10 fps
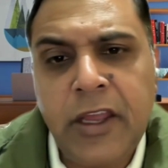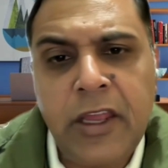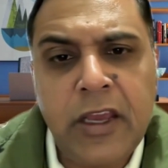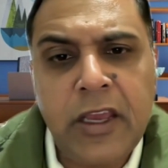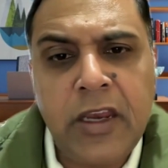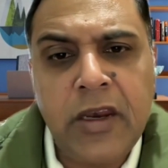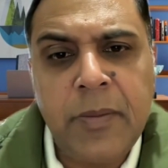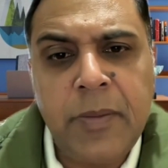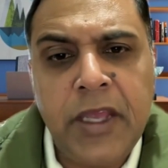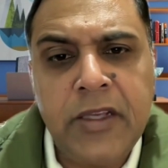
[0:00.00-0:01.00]
And
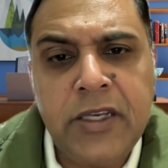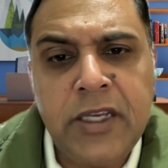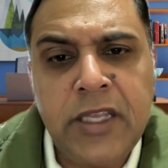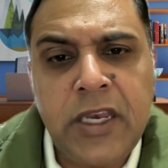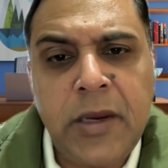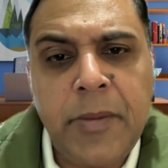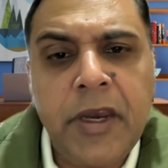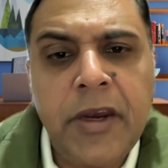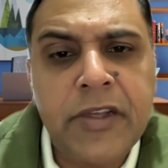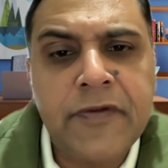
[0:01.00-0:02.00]
again, PAG is an
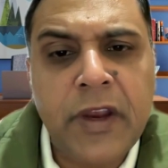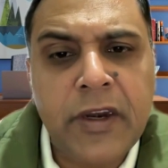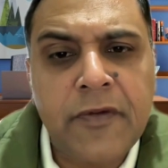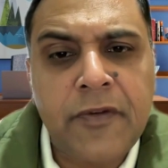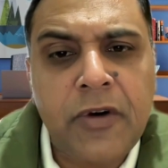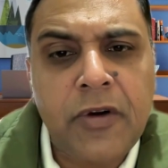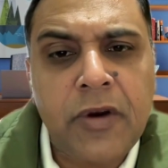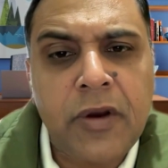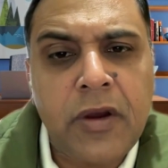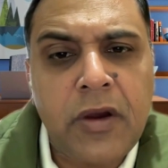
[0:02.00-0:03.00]
independent risk factor for